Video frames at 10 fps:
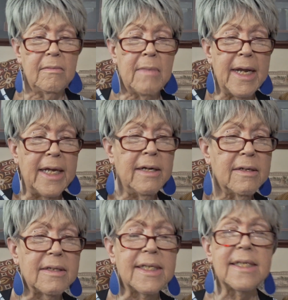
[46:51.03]
my
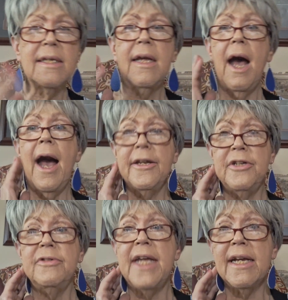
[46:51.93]
ears. I
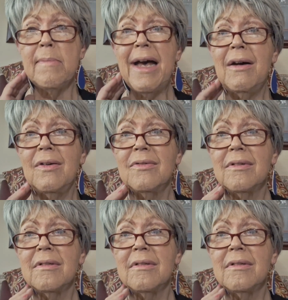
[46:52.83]
do take them out.